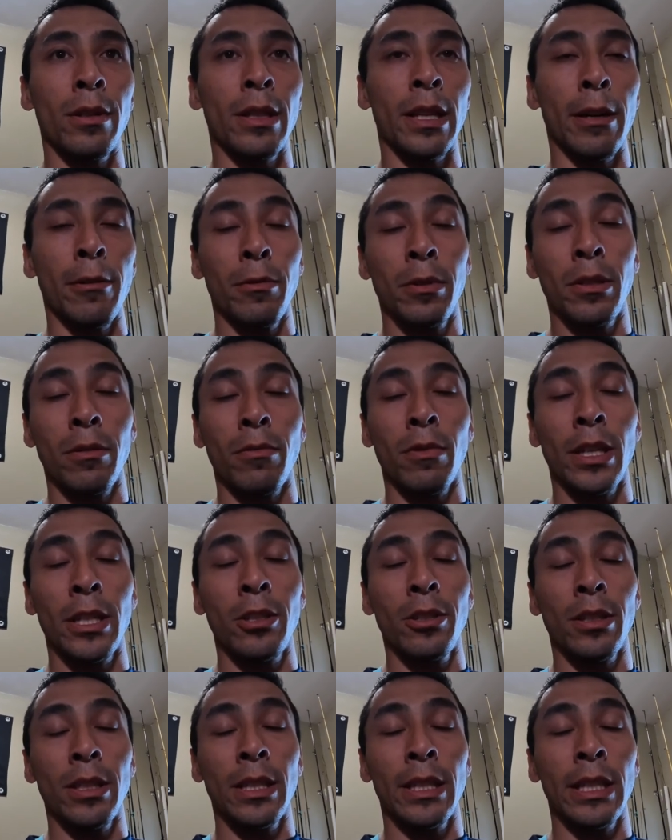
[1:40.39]
that was
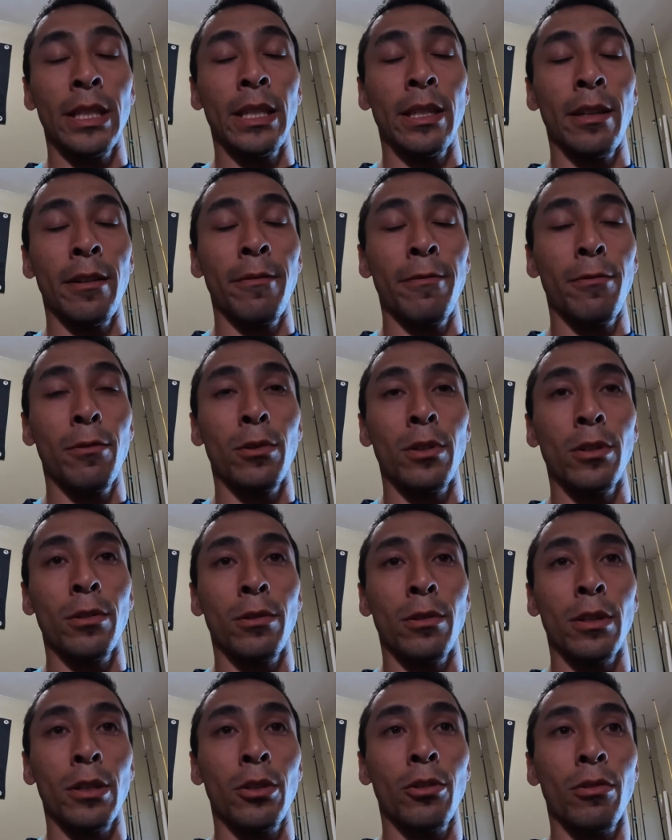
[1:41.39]
originally a
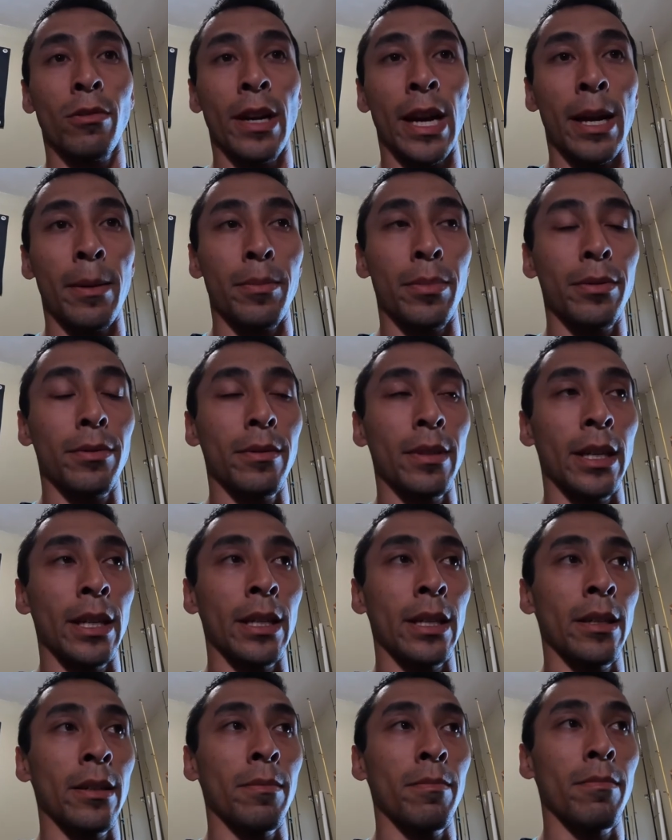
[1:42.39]
four-door trap that
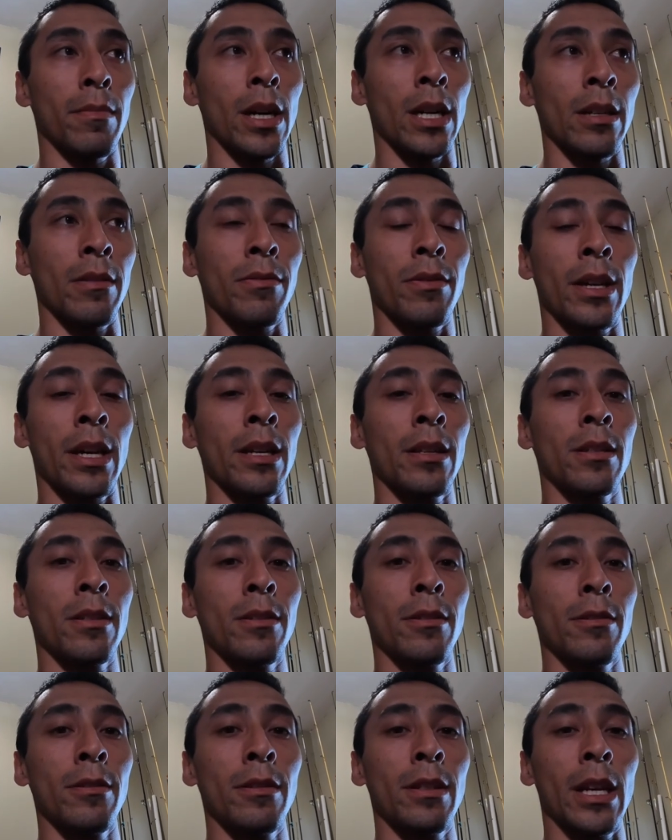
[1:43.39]
I modified
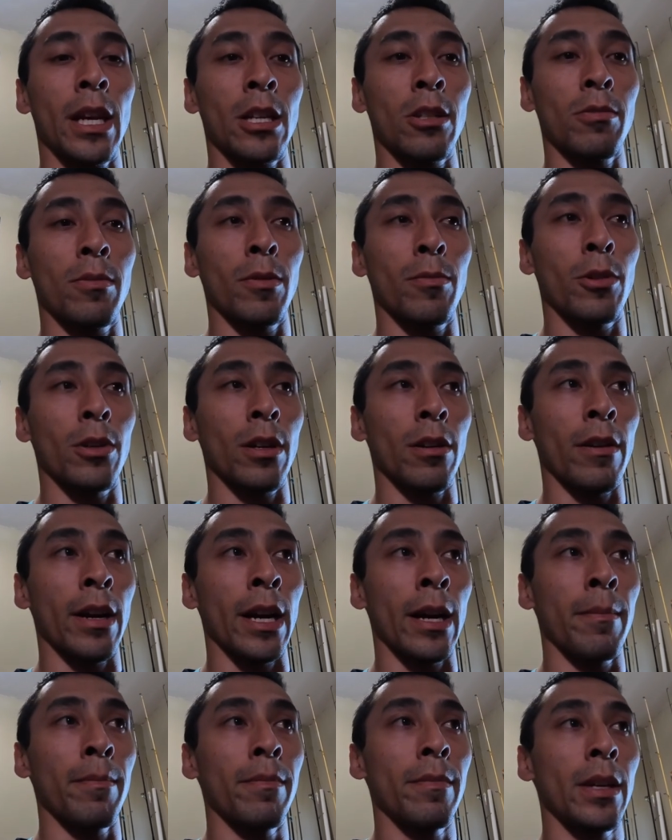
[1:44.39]
to catch me more
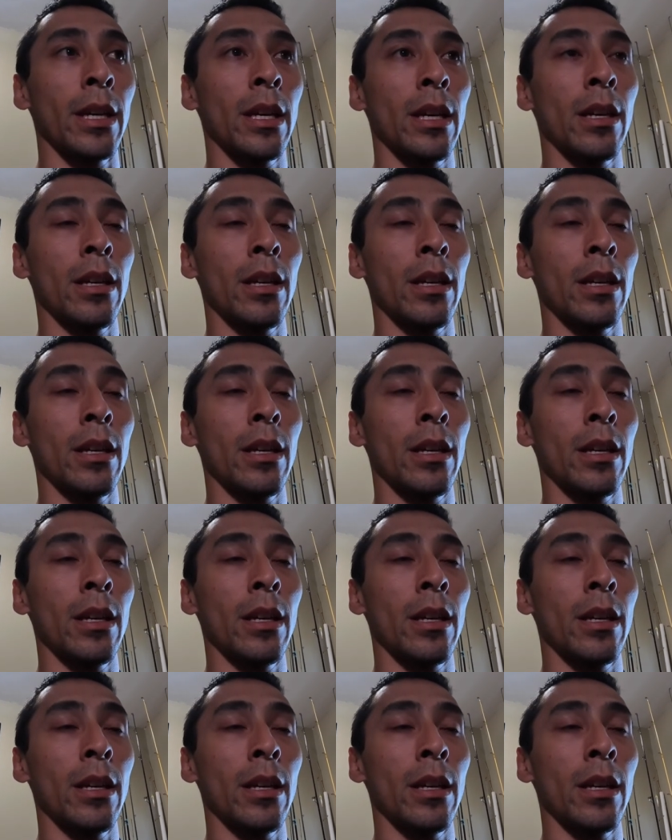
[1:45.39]
crab.